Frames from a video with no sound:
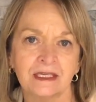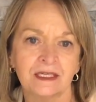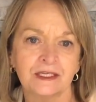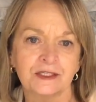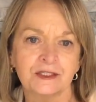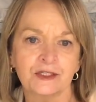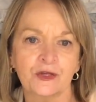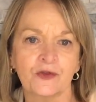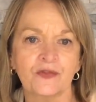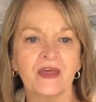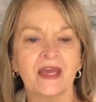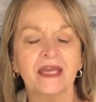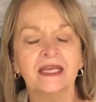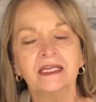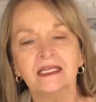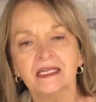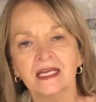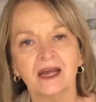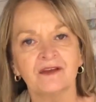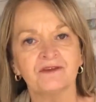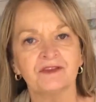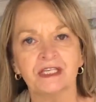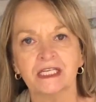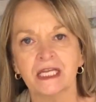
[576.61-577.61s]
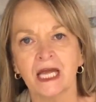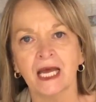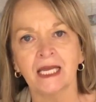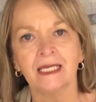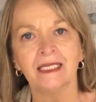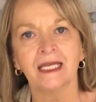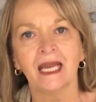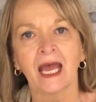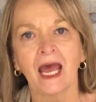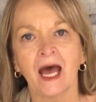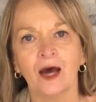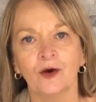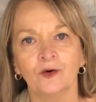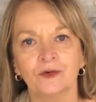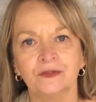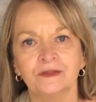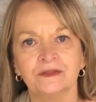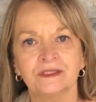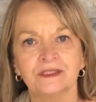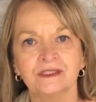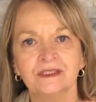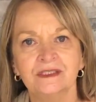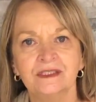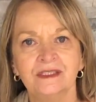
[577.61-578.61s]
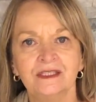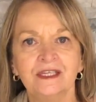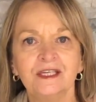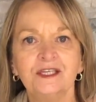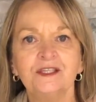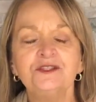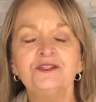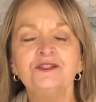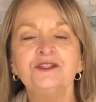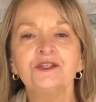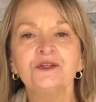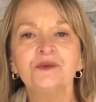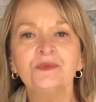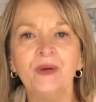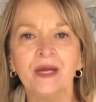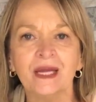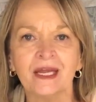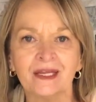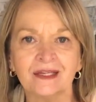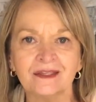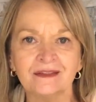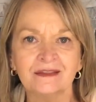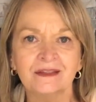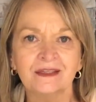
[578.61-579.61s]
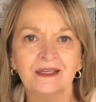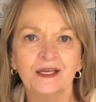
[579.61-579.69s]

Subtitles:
so they can have a night out, do it.